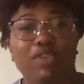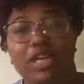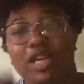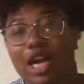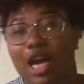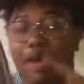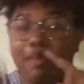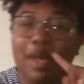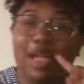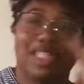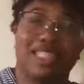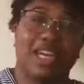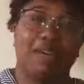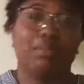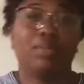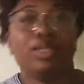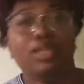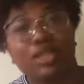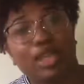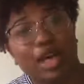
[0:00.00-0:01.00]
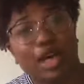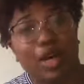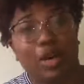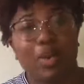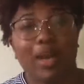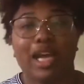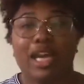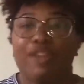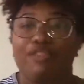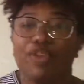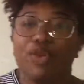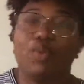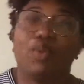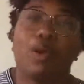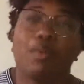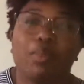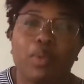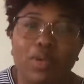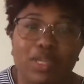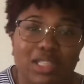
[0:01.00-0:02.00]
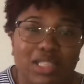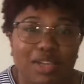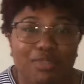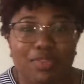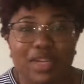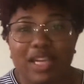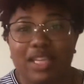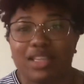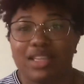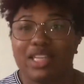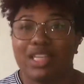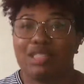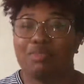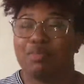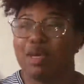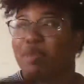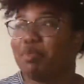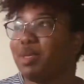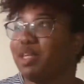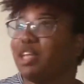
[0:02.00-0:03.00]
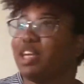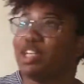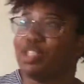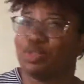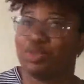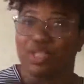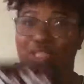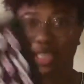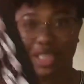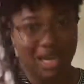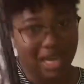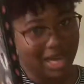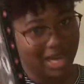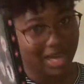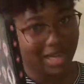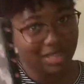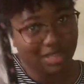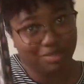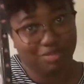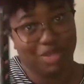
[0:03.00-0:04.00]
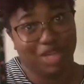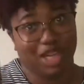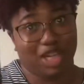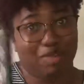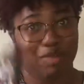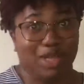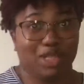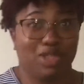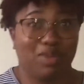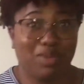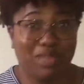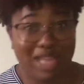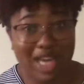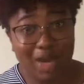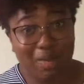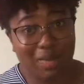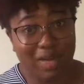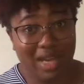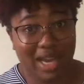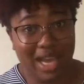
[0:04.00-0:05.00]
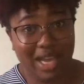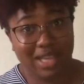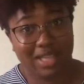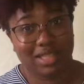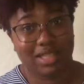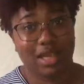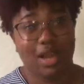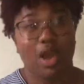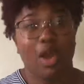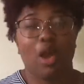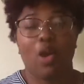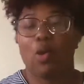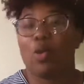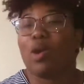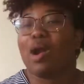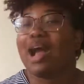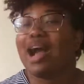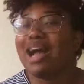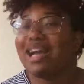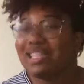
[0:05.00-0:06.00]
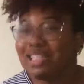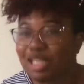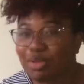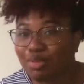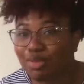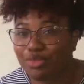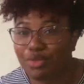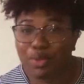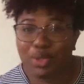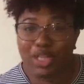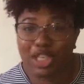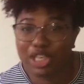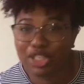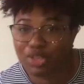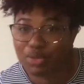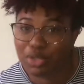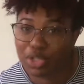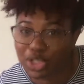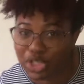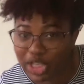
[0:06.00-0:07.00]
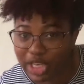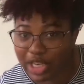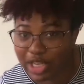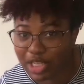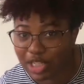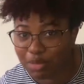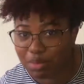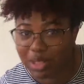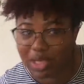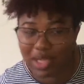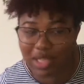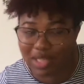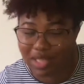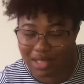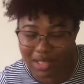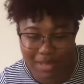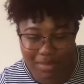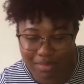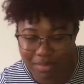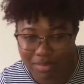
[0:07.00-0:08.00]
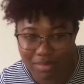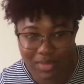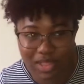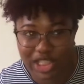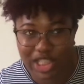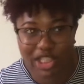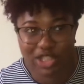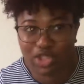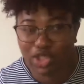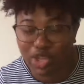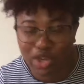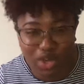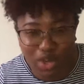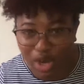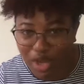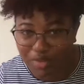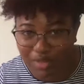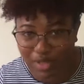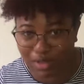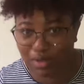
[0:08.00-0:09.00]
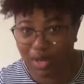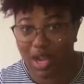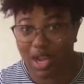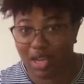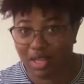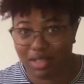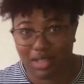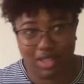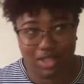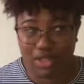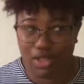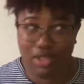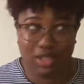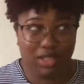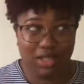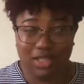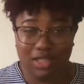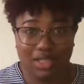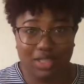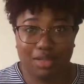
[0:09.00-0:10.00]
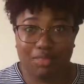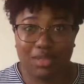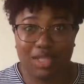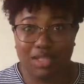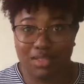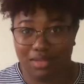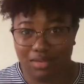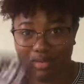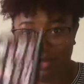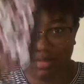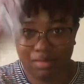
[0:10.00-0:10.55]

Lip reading: a comment down below. And if you want more stuff like this, maybe a history of ties, I'm thinking about doing that one next. Or I said before, the history of chairs, because they started off as rocks. They turned into something